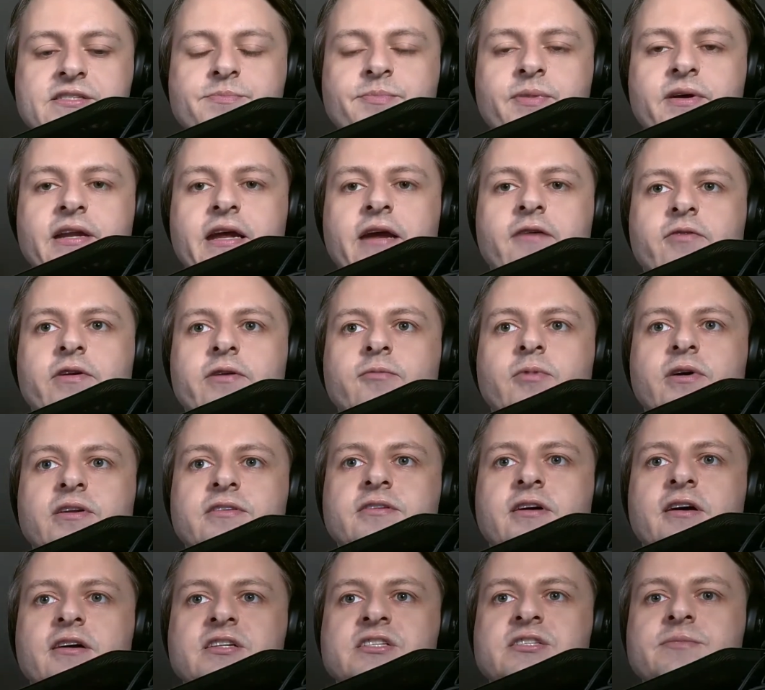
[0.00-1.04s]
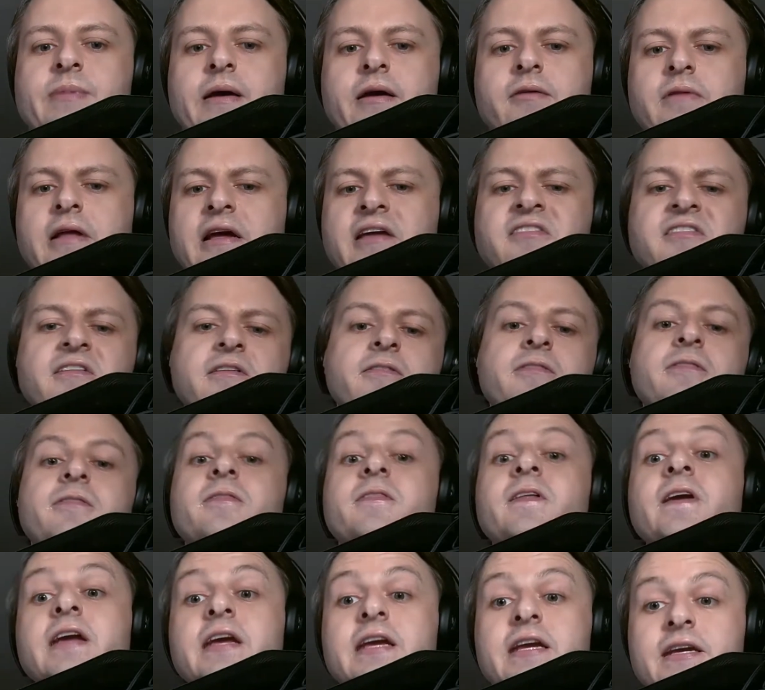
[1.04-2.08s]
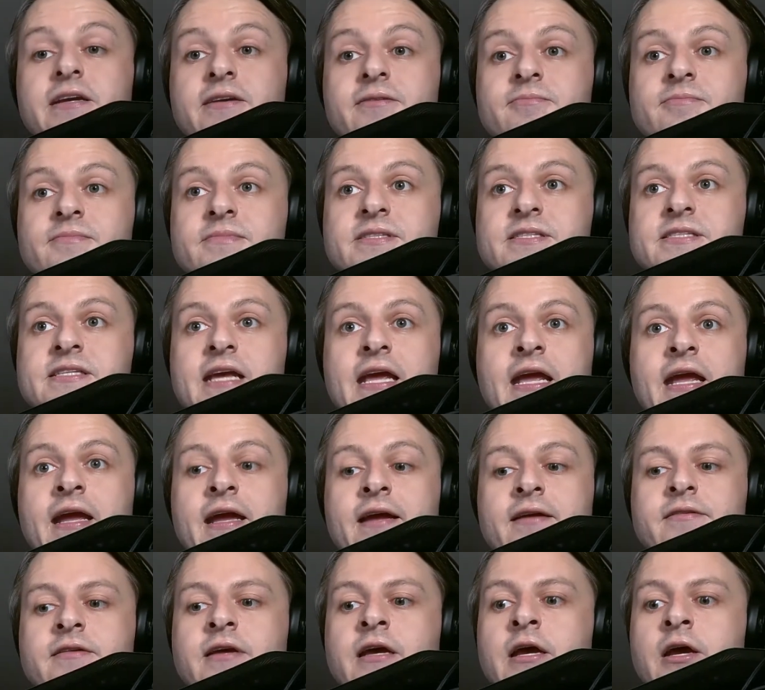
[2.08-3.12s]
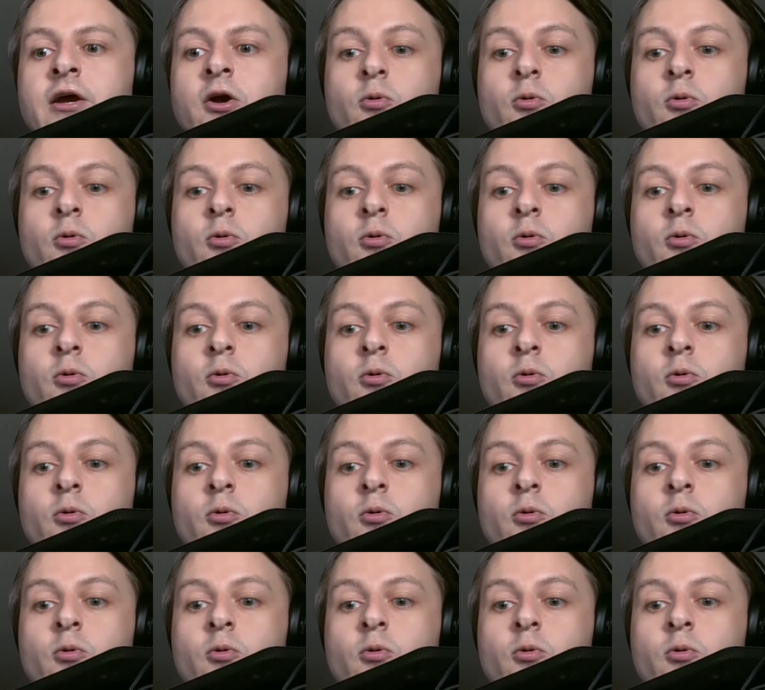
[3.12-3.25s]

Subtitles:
but everyone talks about like the themes and